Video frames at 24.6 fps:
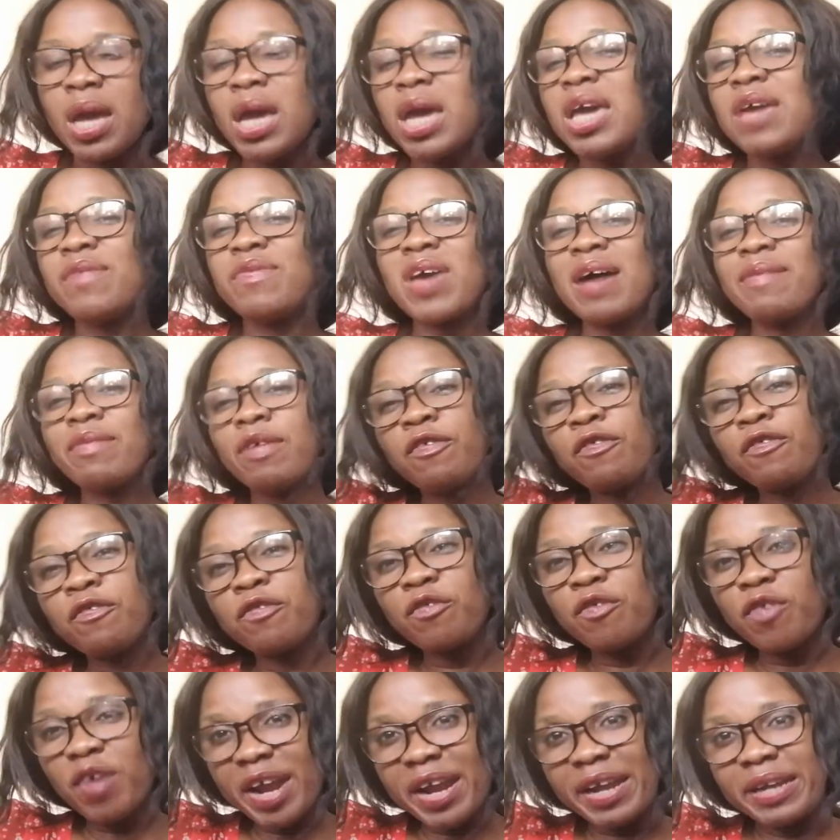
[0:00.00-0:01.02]
If you have a
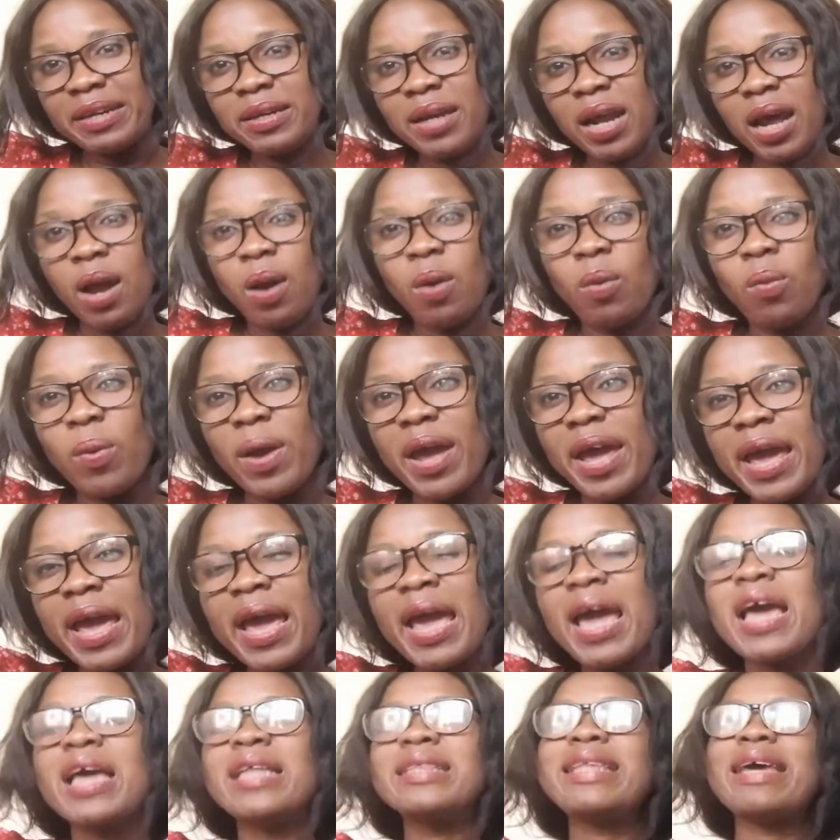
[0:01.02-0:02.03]
friend
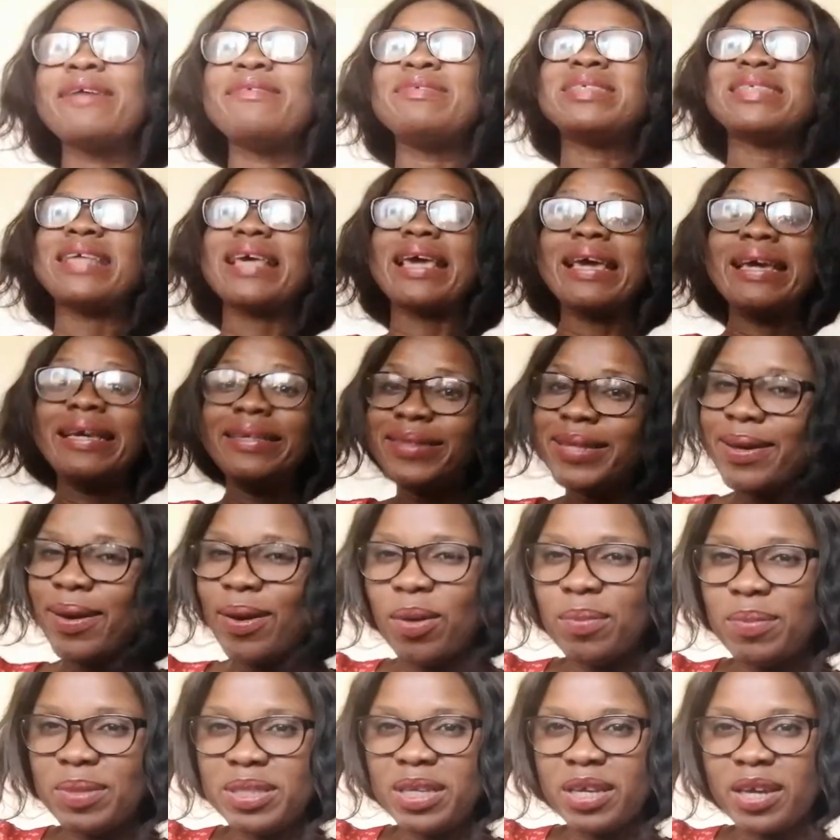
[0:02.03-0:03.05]
where there is easy
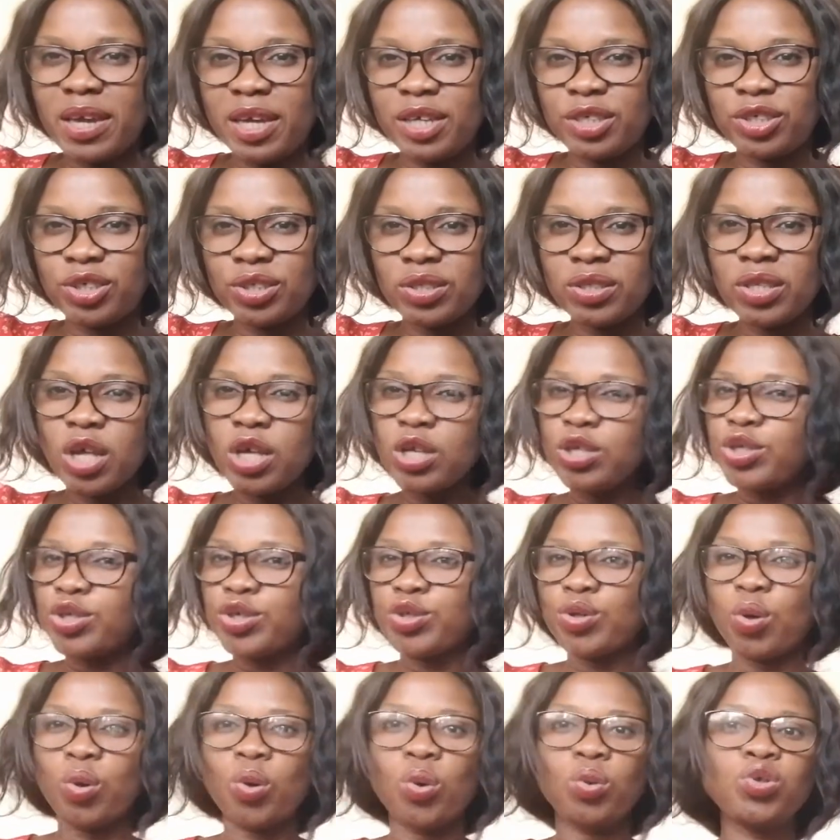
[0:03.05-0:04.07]
communication,
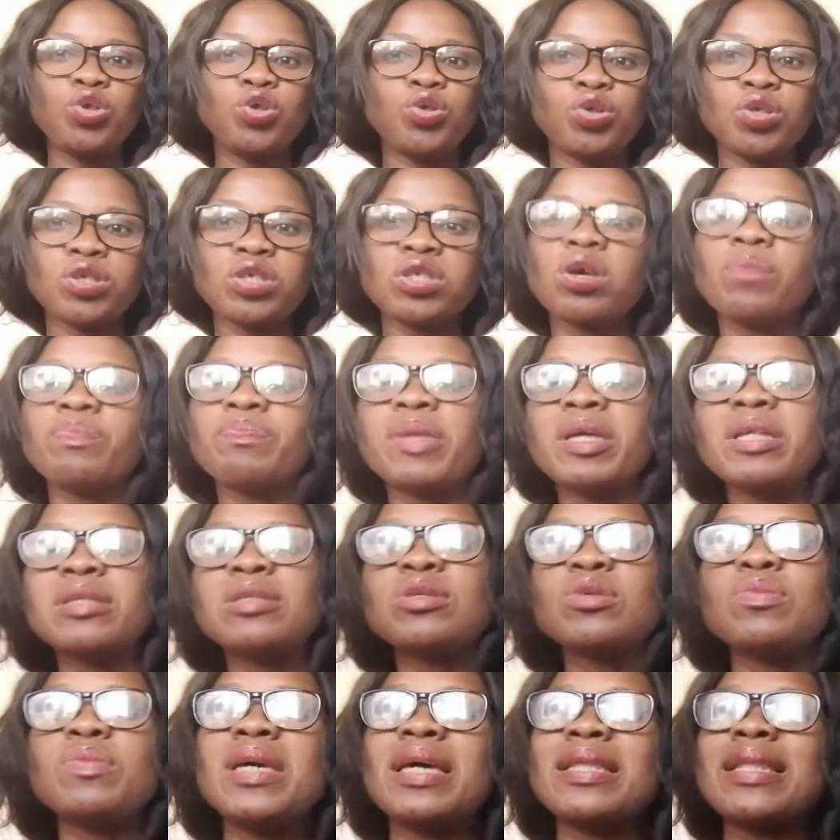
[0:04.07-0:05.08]
so you do something
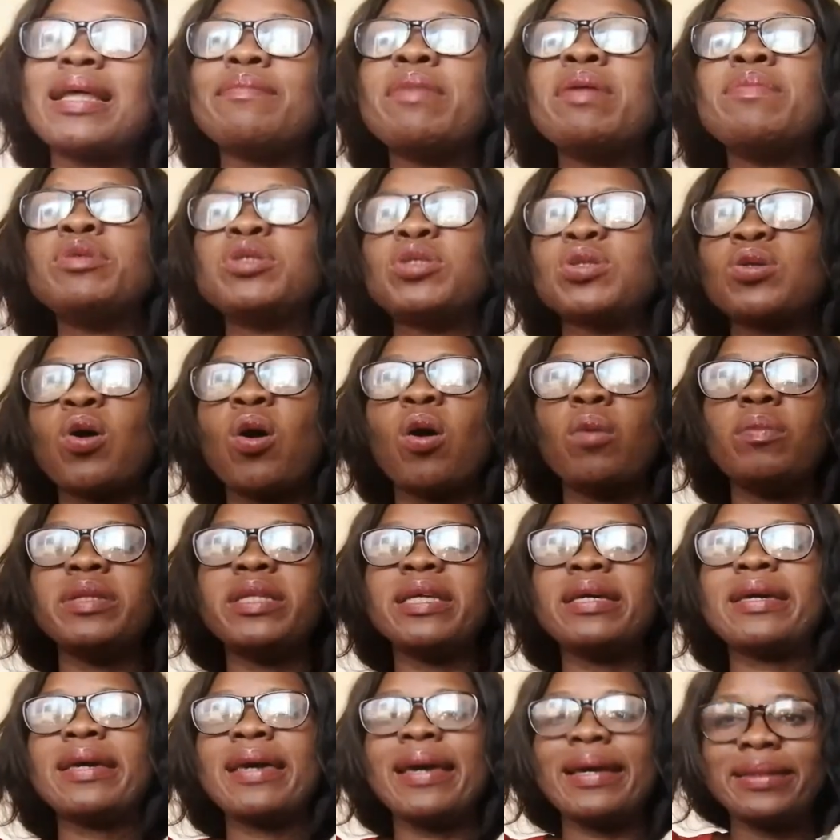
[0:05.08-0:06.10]
to me and I'm able to
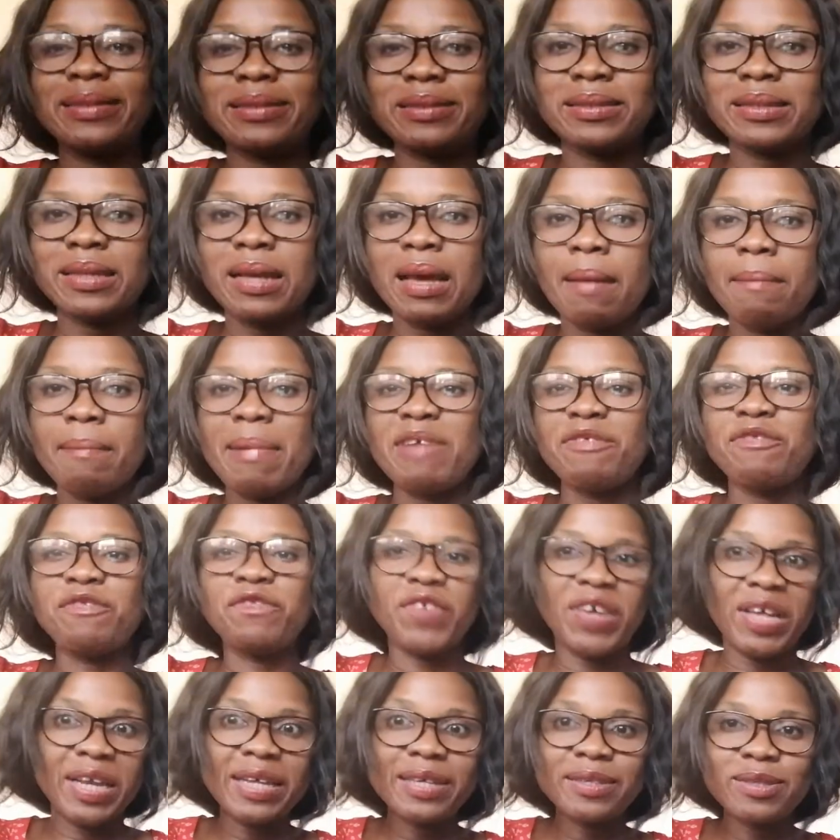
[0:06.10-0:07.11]
communicate my
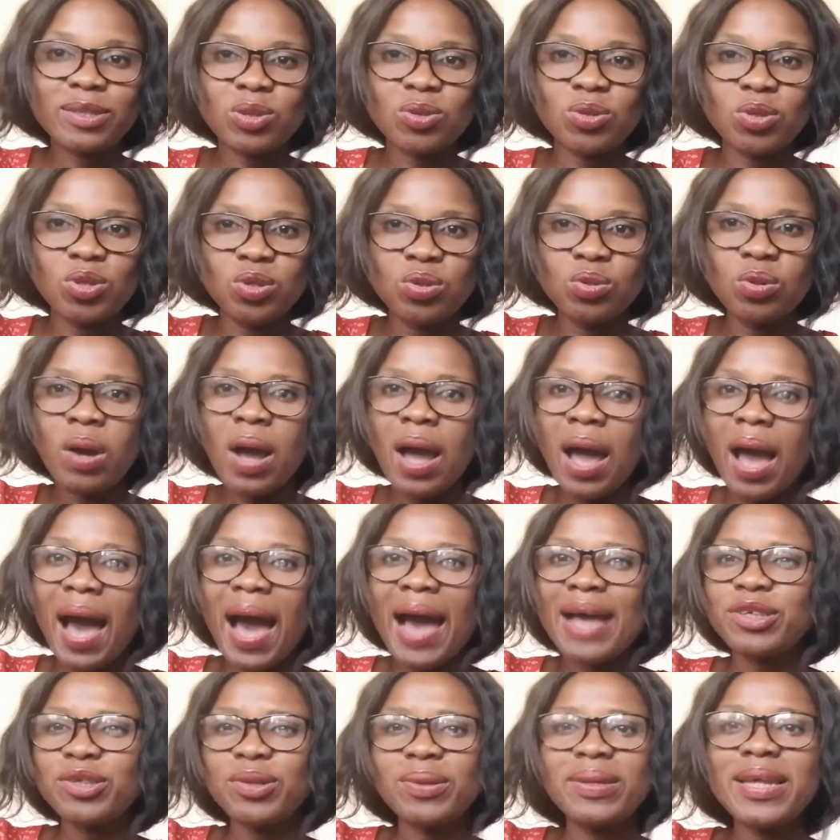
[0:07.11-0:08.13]
feelings to you,
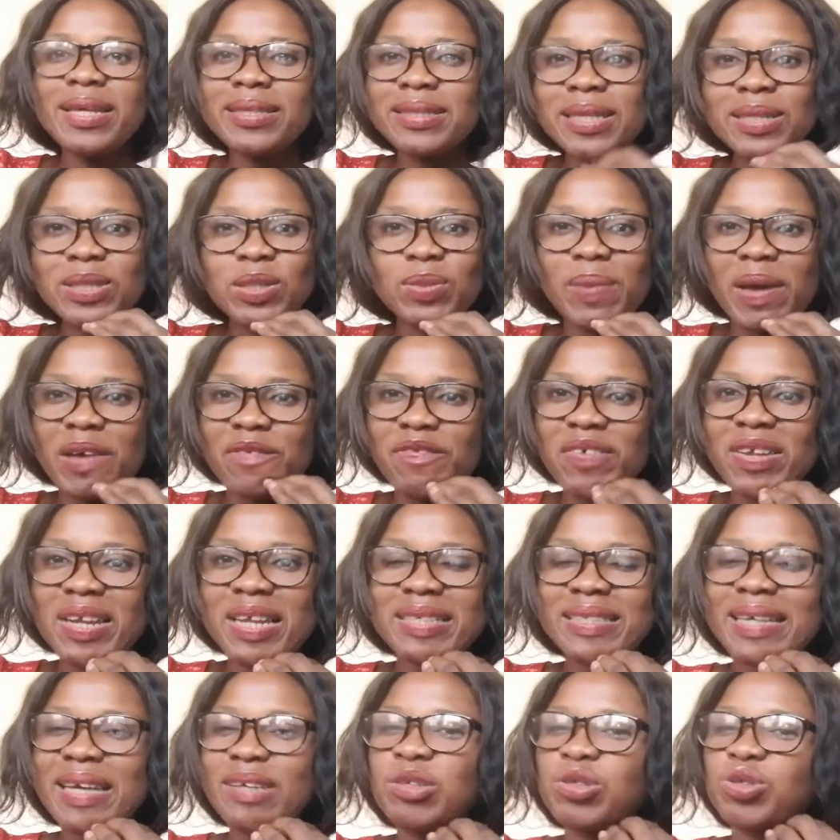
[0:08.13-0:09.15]
and you listen to my
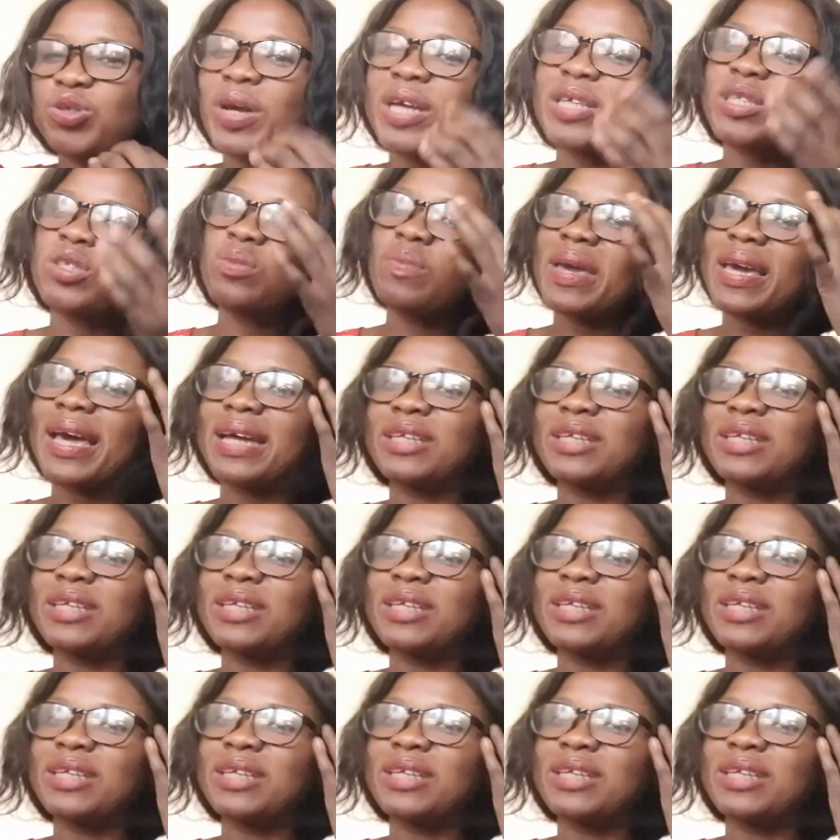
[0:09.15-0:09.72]
feelings and you try to make